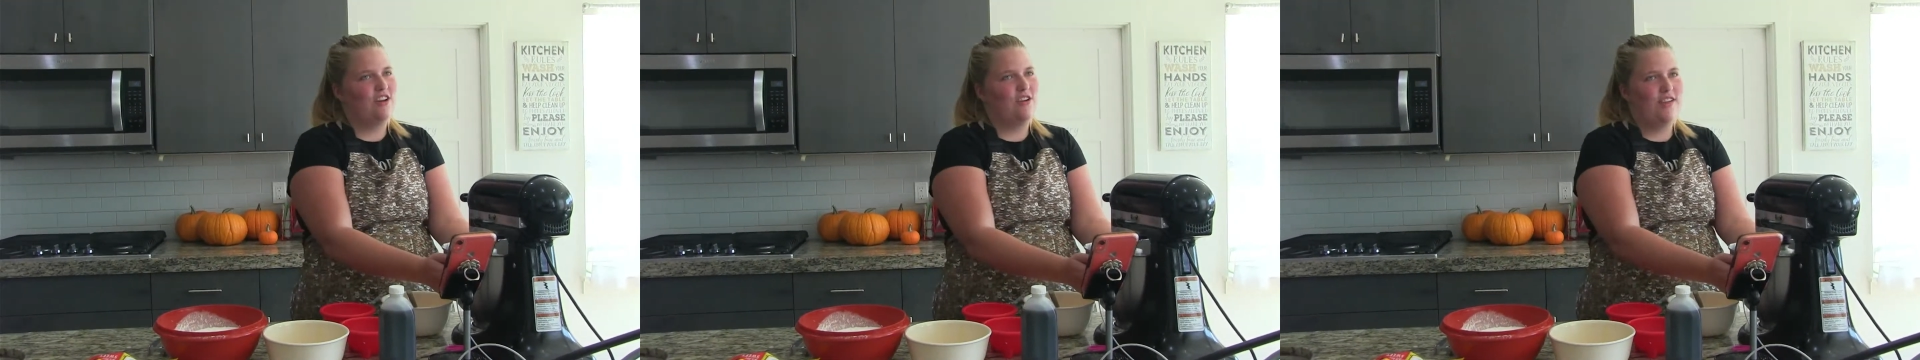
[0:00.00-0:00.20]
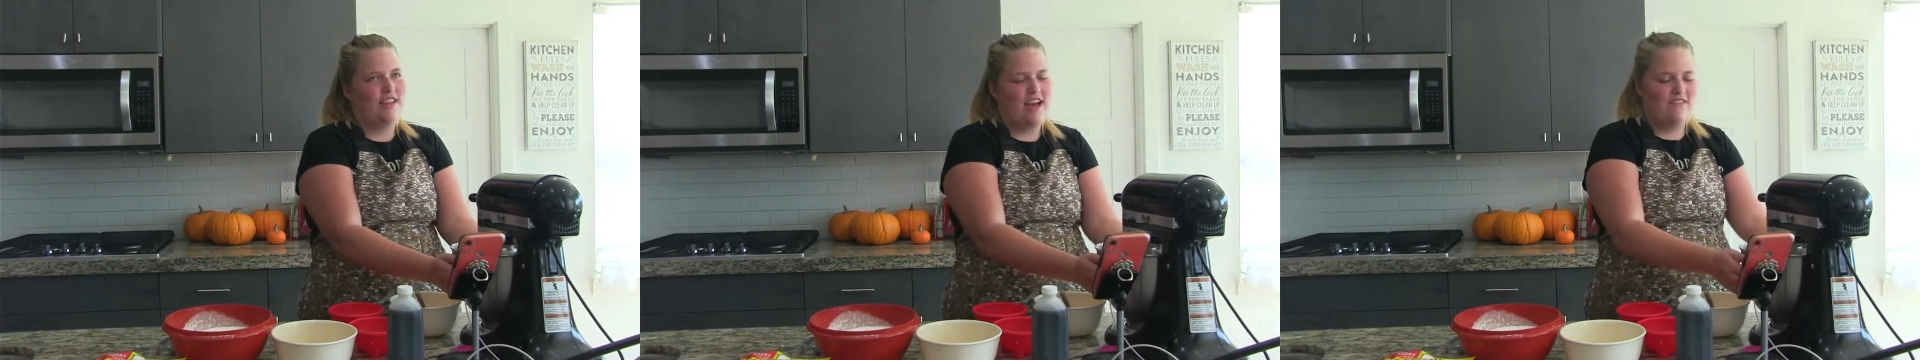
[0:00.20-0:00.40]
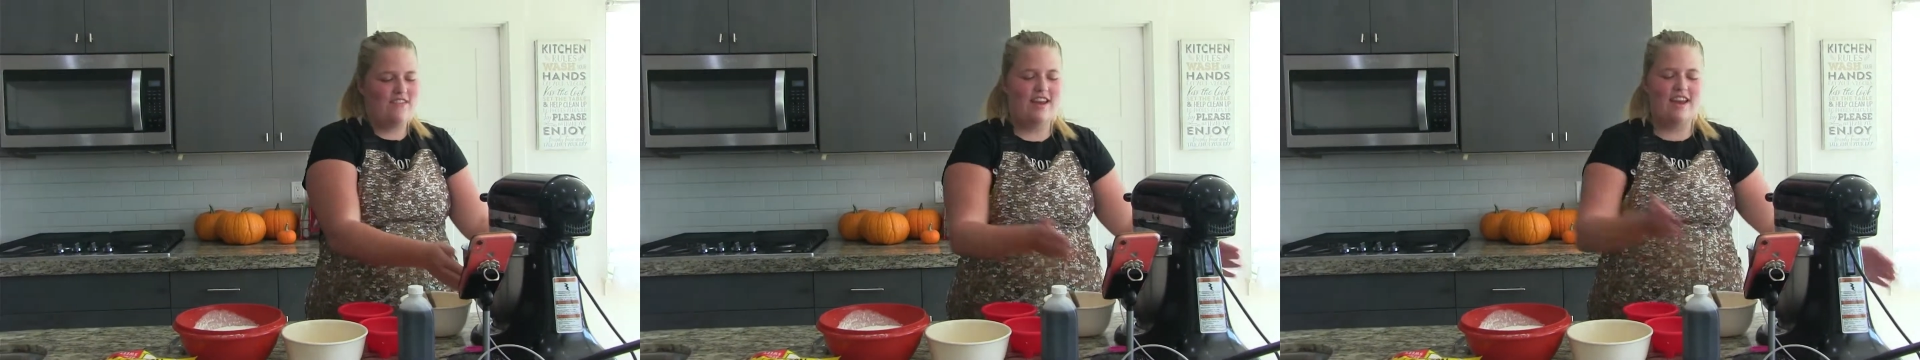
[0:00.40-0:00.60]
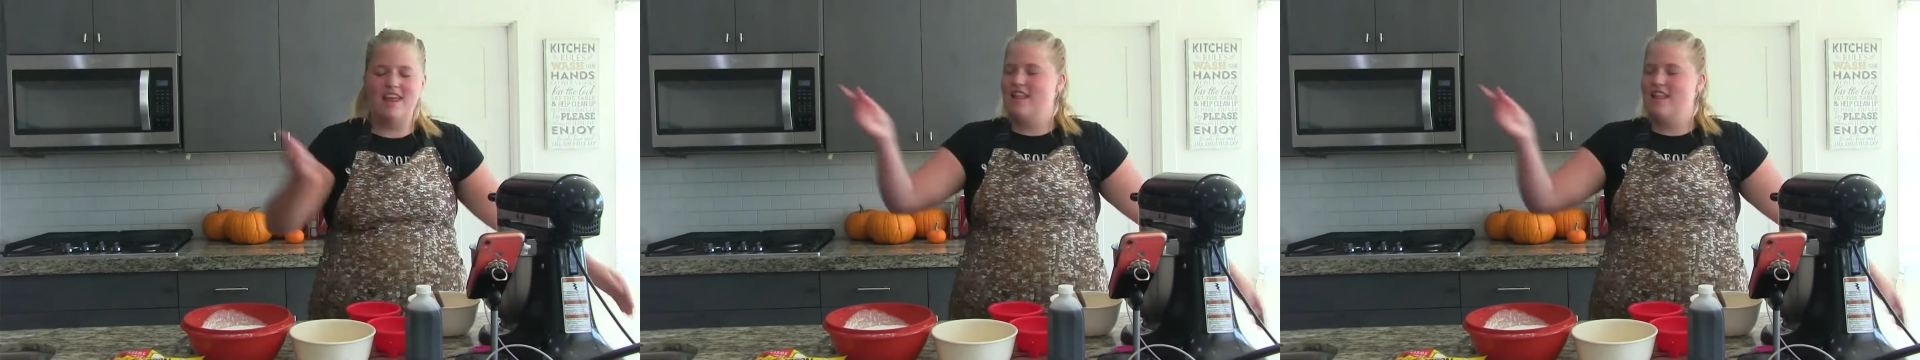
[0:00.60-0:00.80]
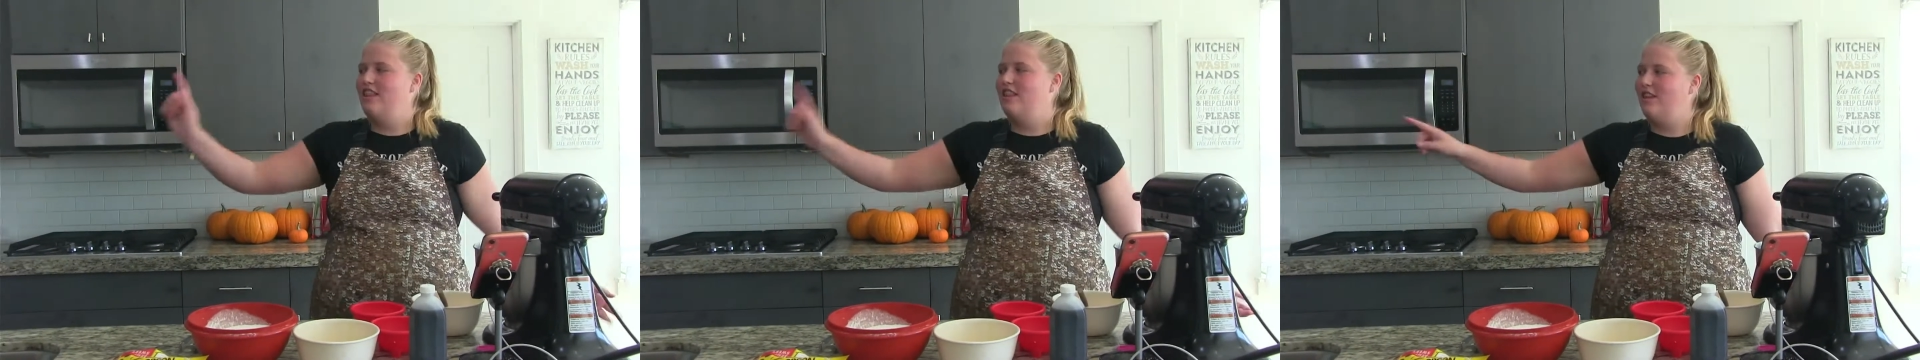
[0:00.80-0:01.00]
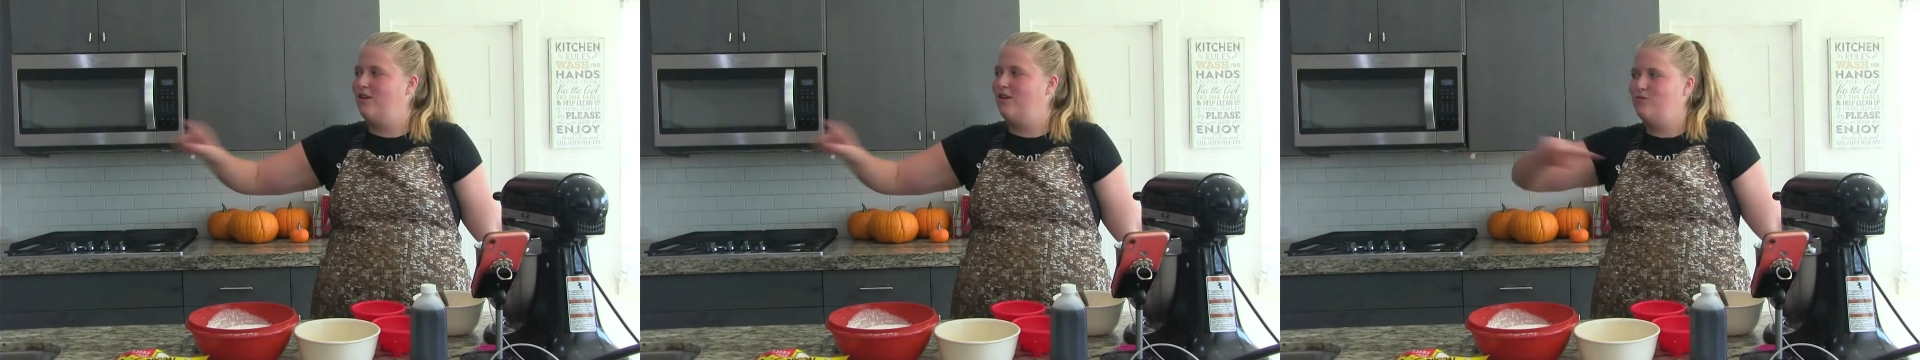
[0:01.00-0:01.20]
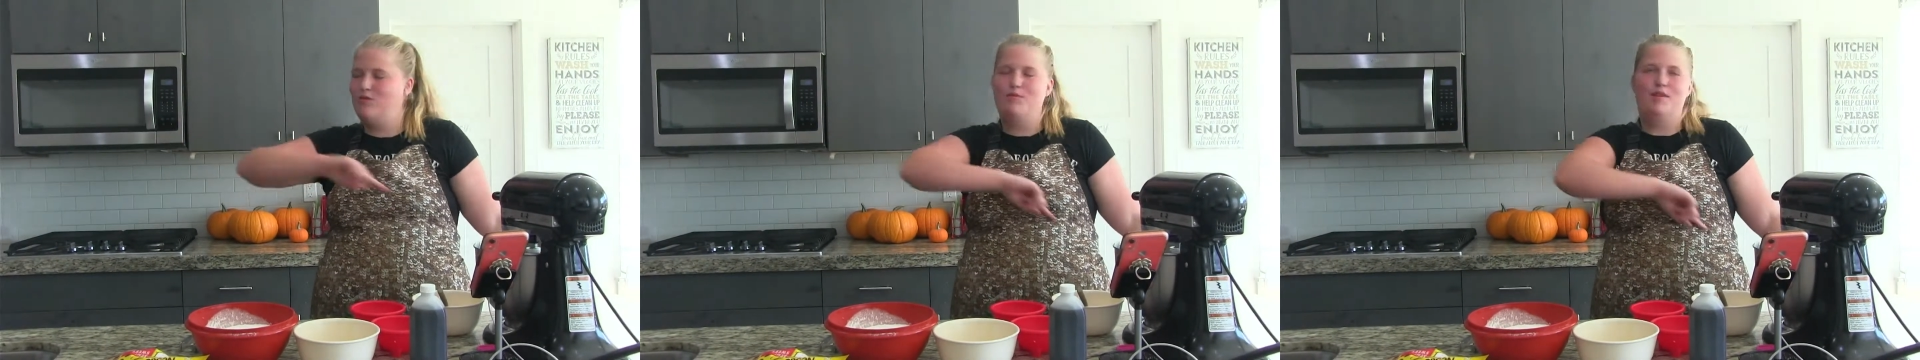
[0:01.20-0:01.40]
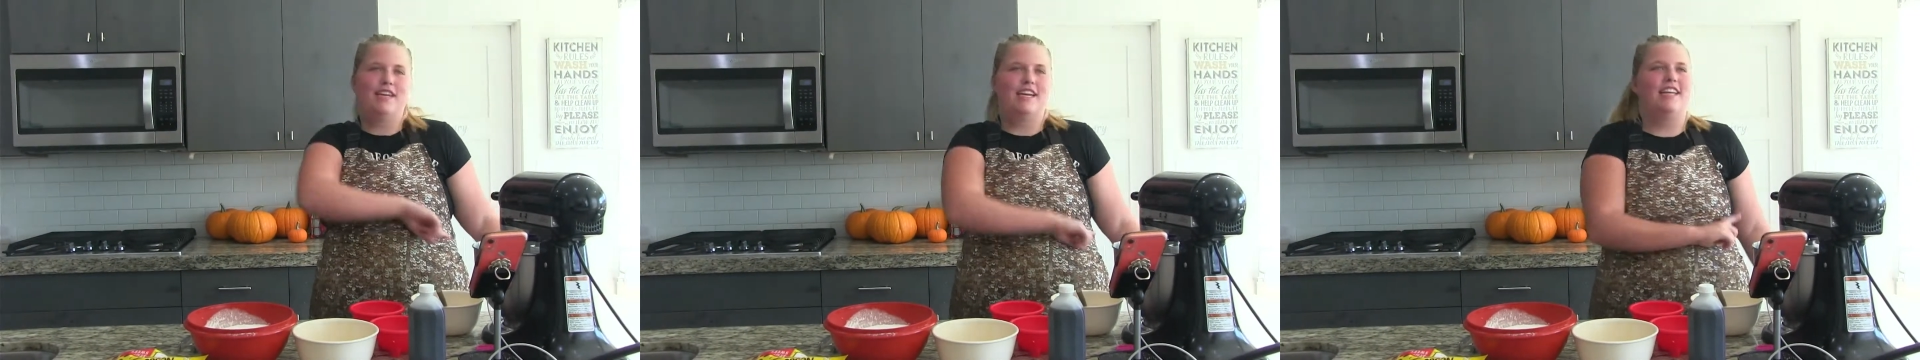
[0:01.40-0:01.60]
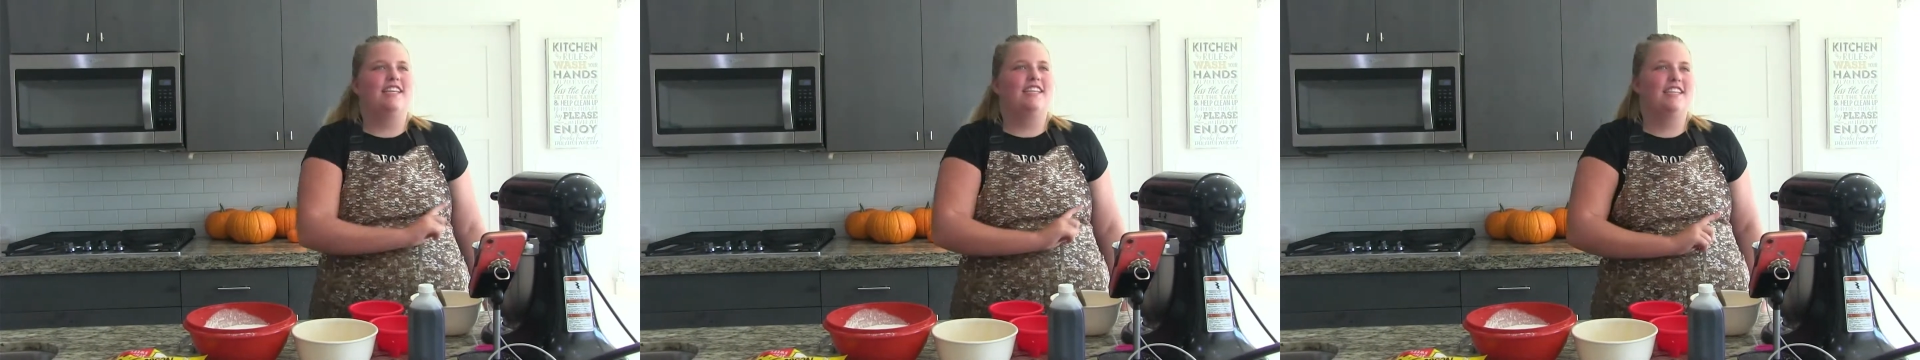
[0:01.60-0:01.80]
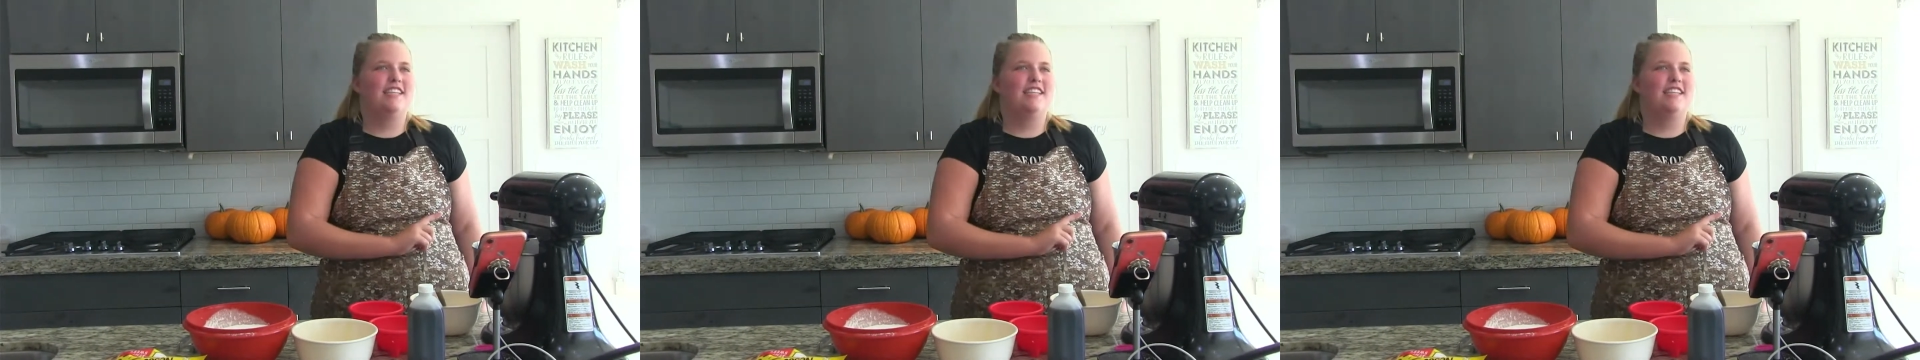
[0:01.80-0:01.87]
go in the oven, those will be done.